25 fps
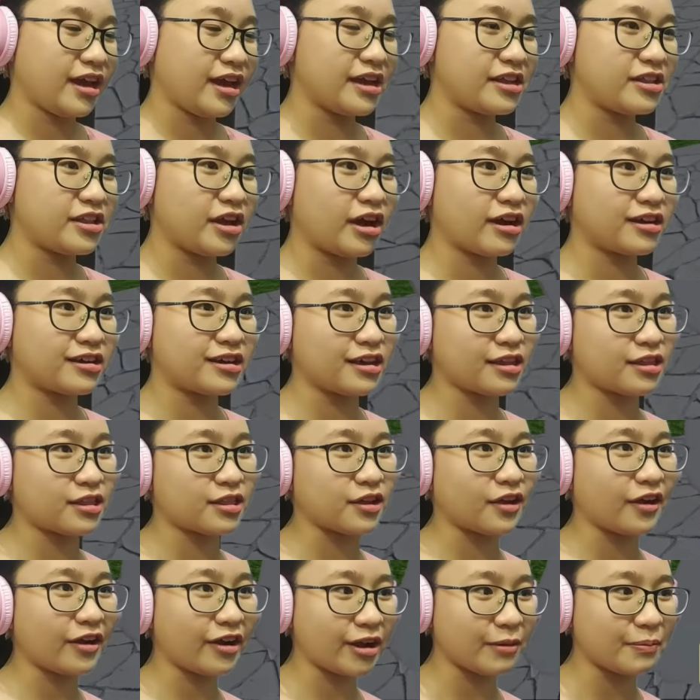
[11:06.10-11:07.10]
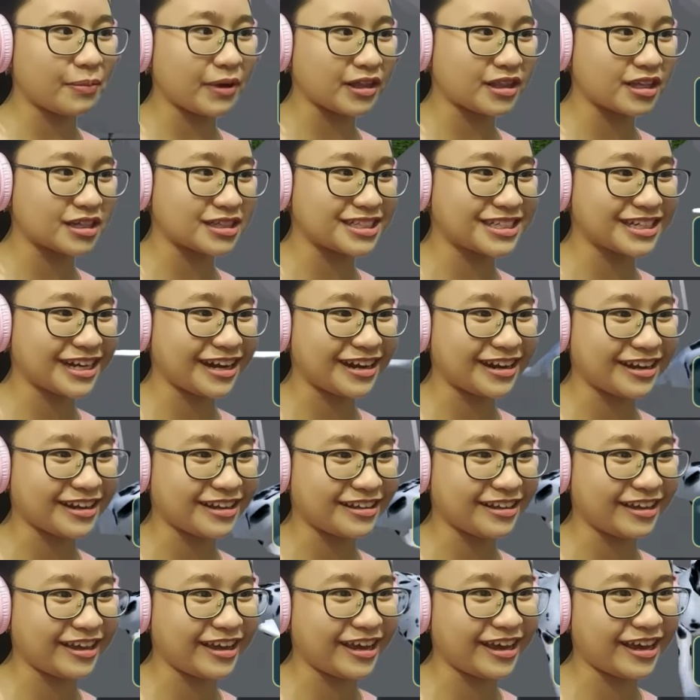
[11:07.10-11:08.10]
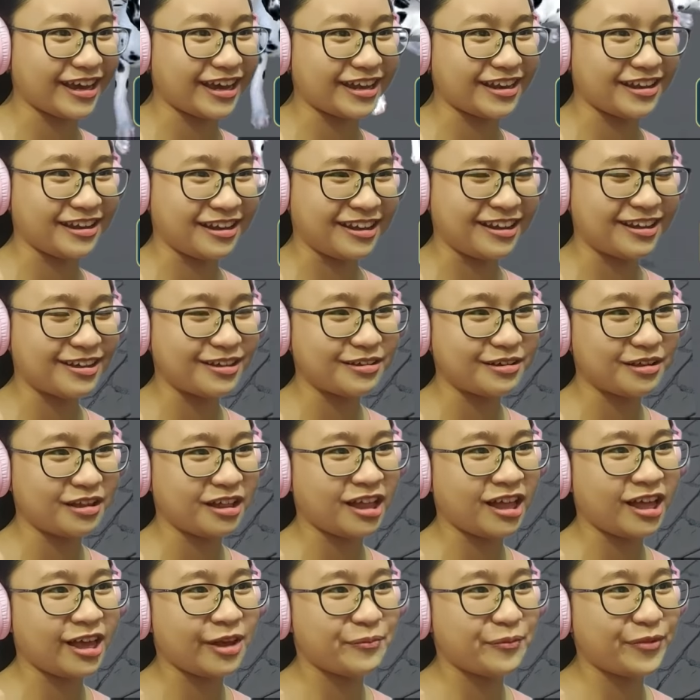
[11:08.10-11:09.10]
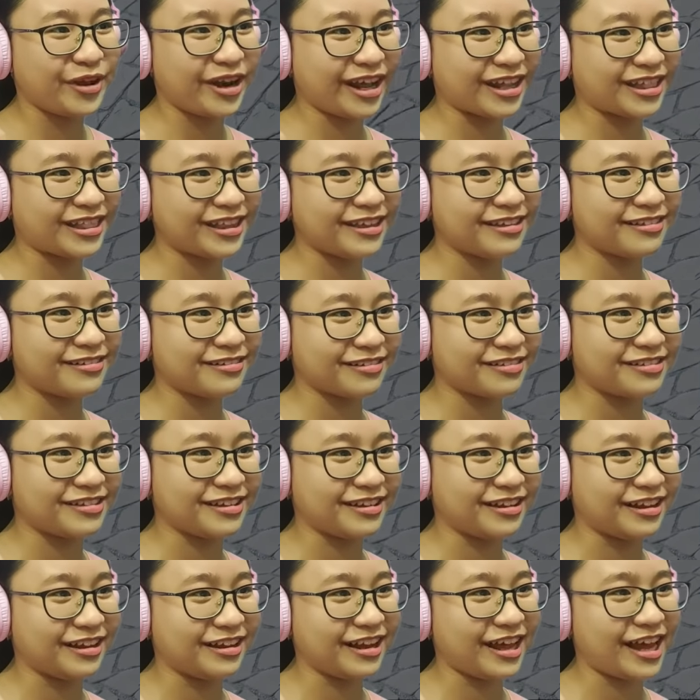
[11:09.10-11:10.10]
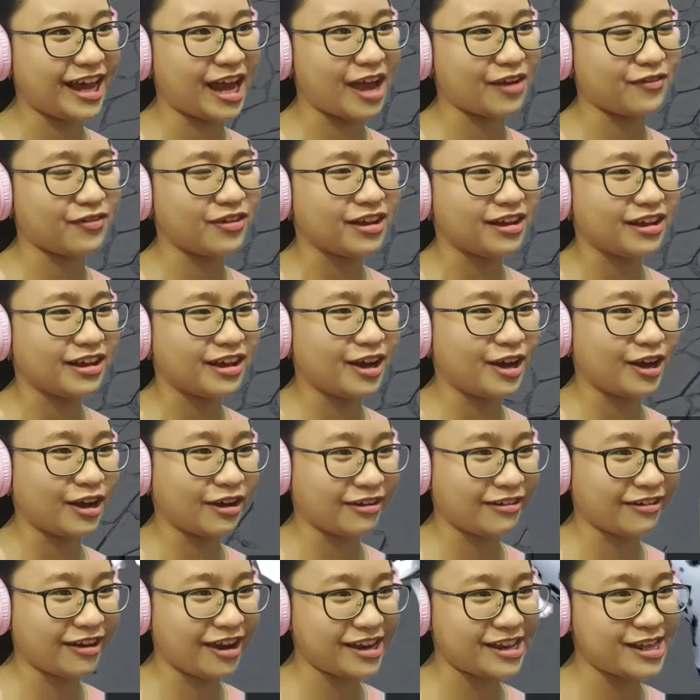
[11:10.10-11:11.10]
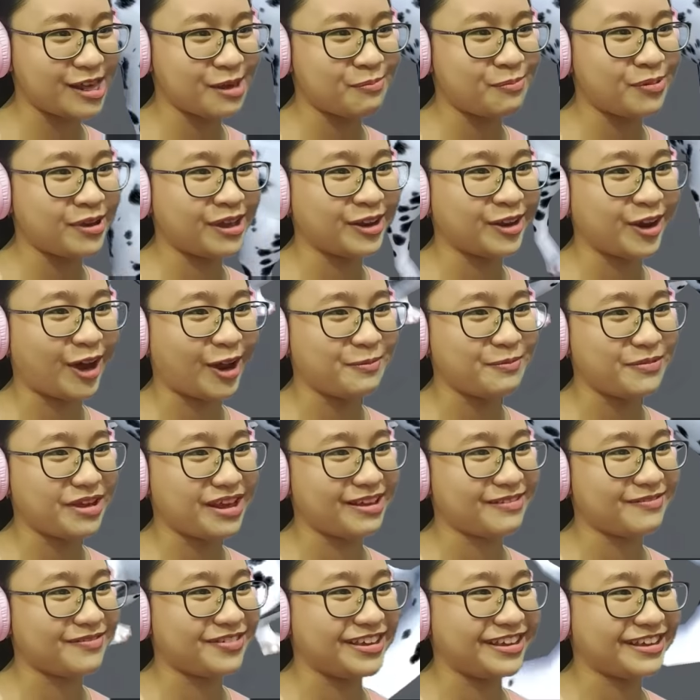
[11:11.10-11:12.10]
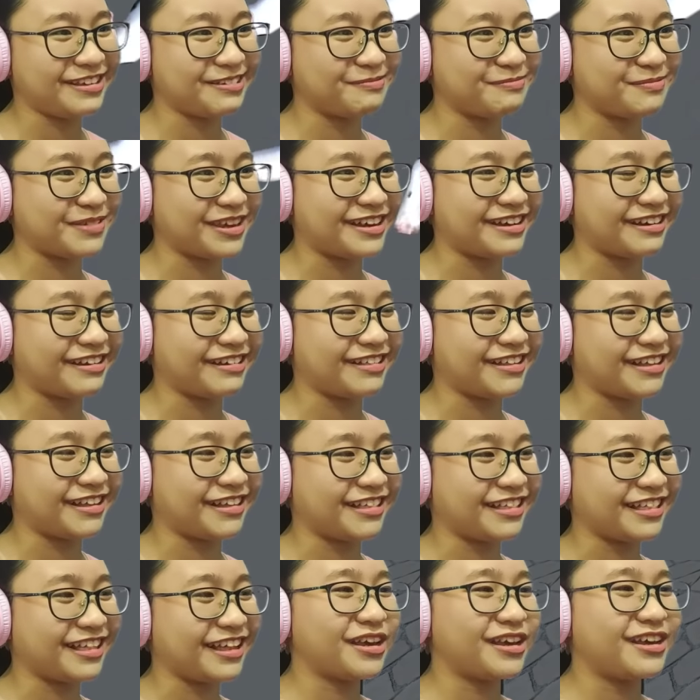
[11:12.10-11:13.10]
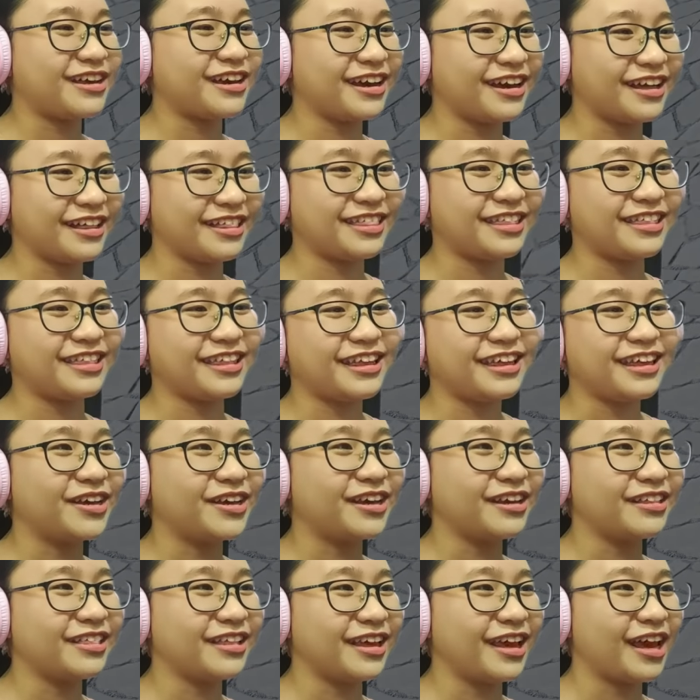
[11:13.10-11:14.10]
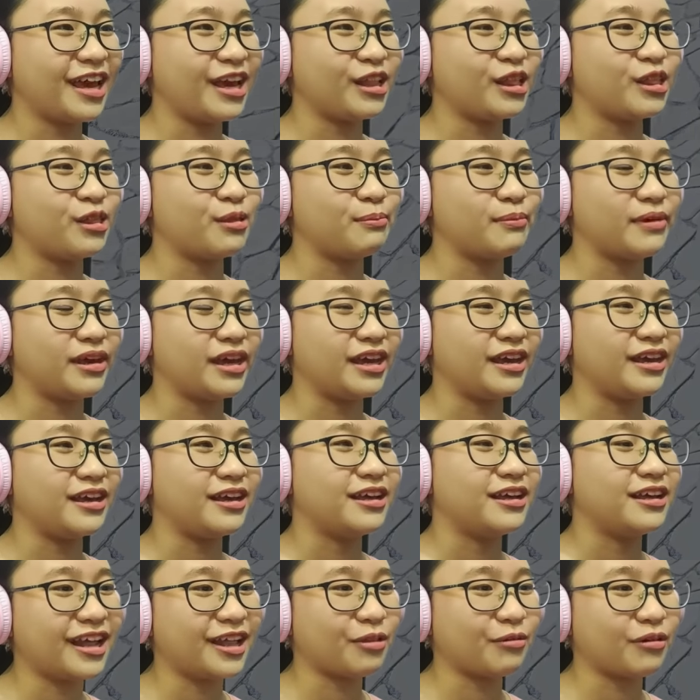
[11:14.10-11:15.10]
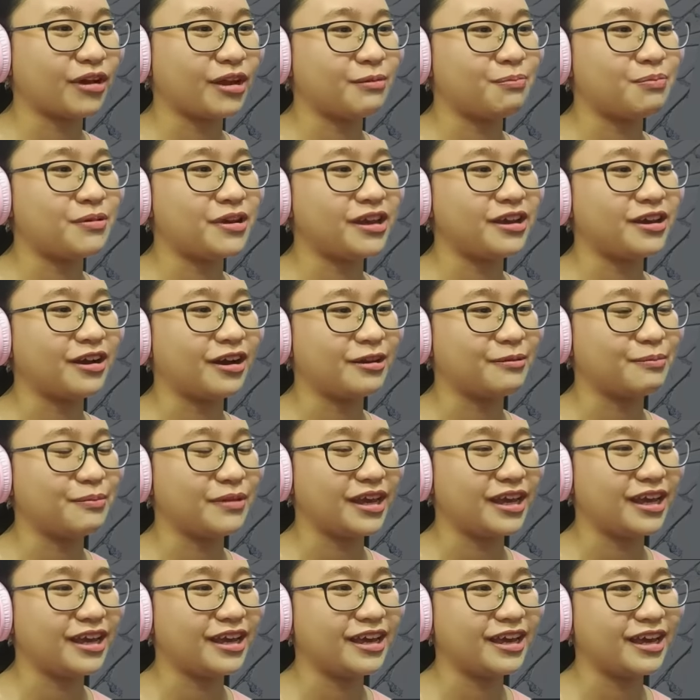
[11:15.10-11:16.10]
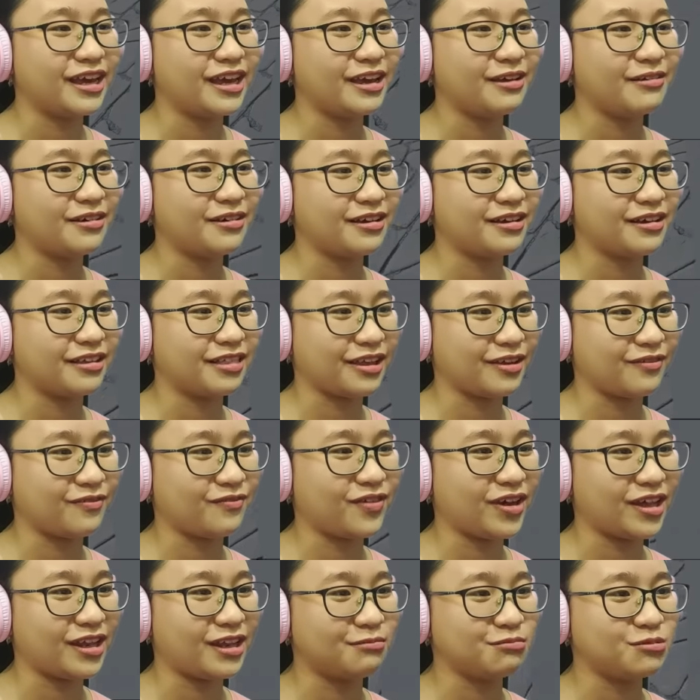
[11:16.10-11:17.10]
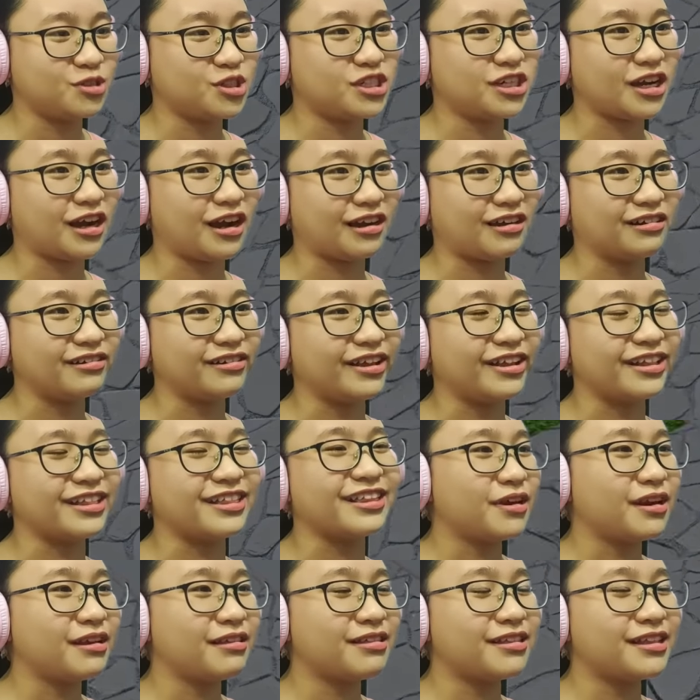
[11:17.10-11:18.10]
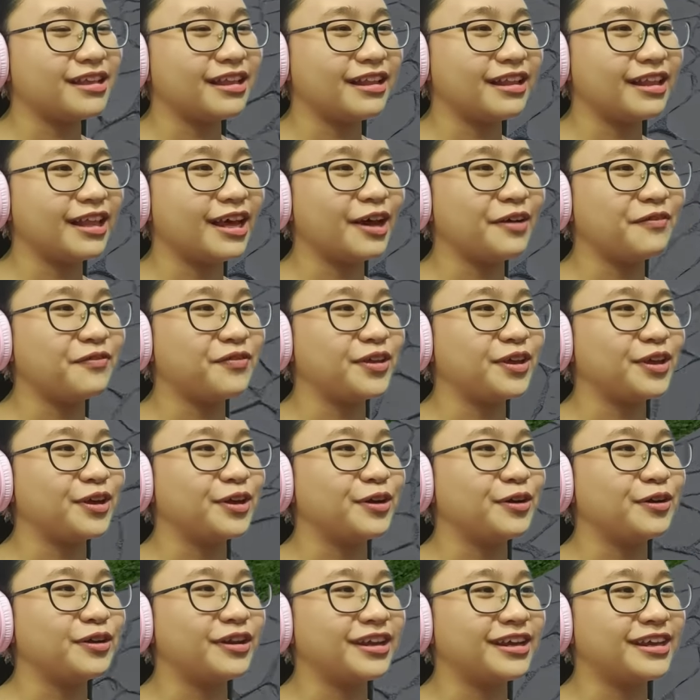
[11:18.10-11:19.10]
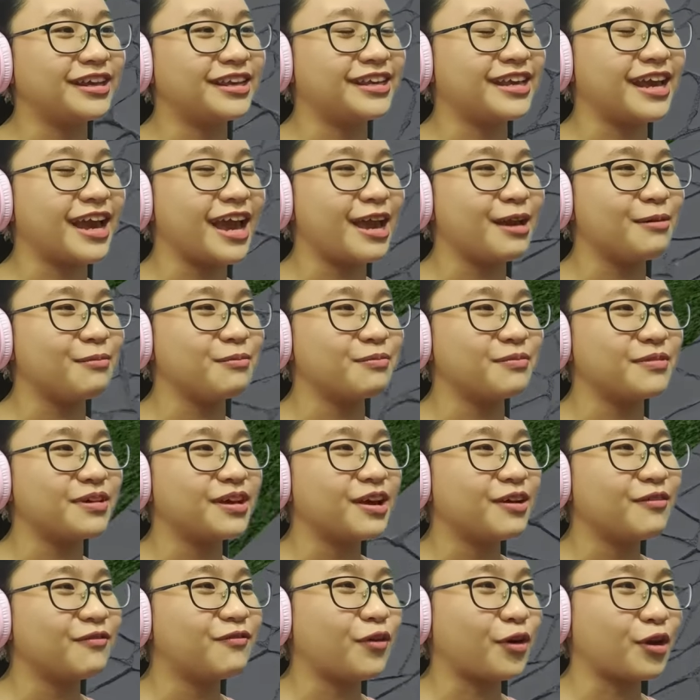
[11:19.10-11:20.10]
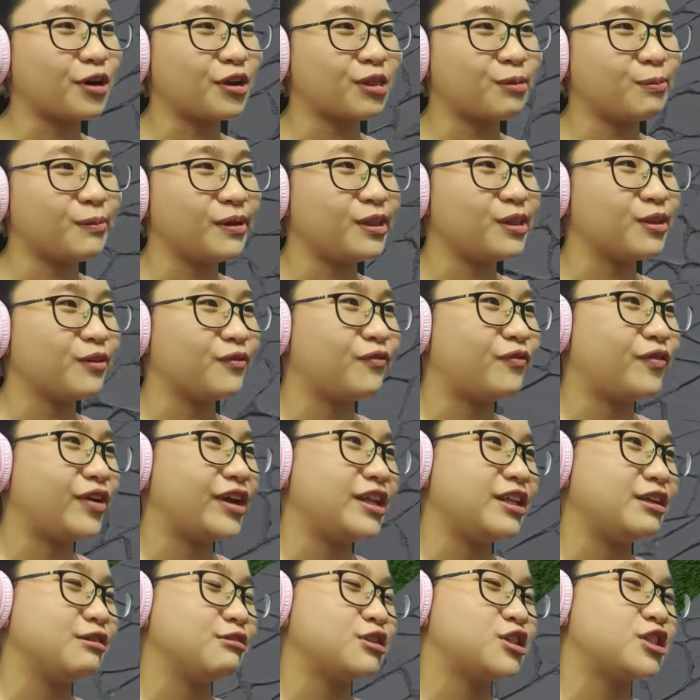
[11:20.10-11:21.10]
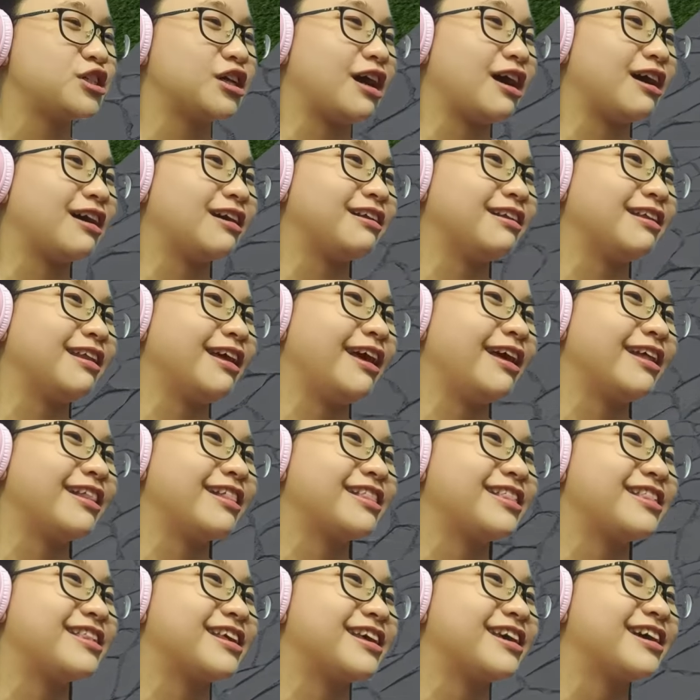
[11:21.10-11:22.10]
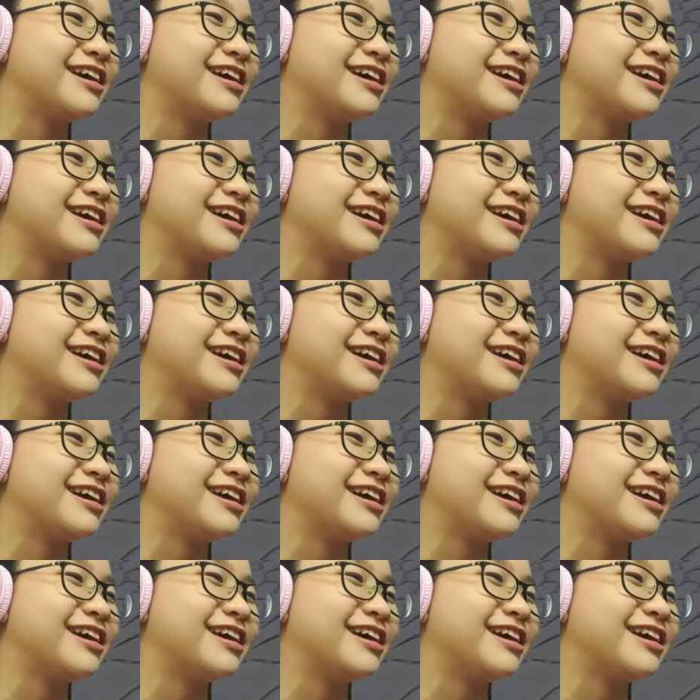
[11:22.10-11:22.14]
Hey doggy, sorry about the chocolate but at least you're still alive. Oh, great, he peed on me he, because he because because he hates me. That's why he peed on me because I fed him chocolate. But I still love you. The game forced me to feed you chocolate.